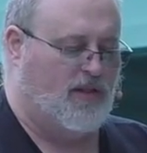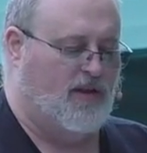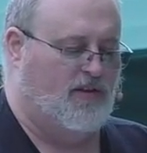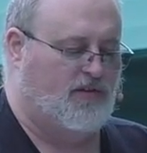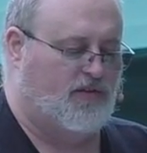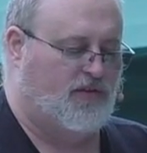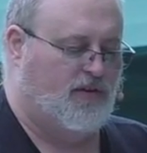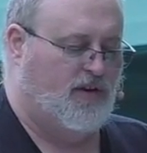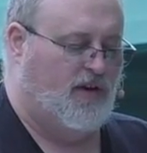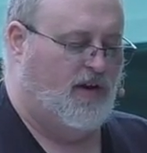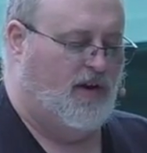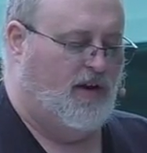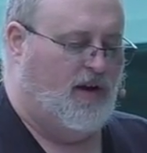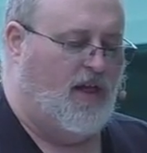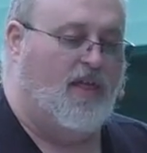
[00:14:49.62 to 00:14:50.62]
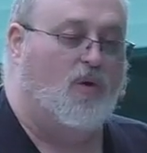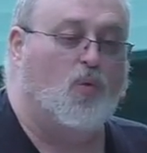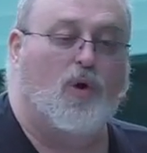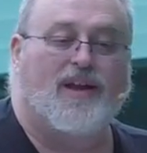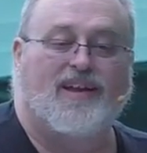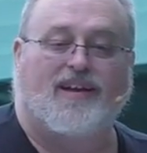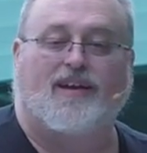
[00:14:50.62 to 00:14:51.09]
I'm following Jesus.
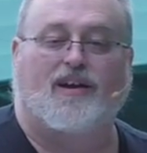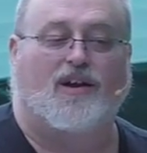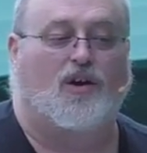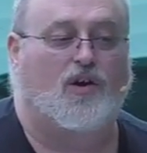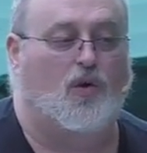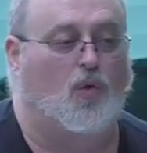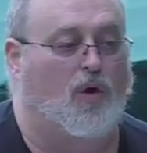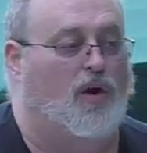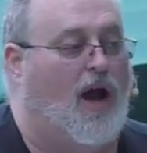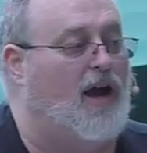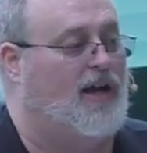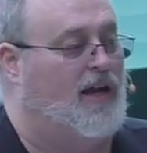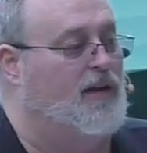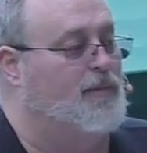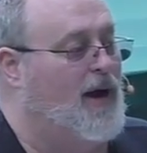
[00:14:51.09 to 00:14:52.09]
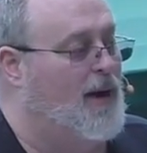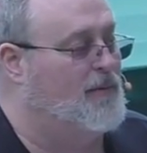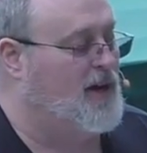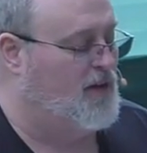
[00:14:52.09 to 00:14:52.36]
There's no going back.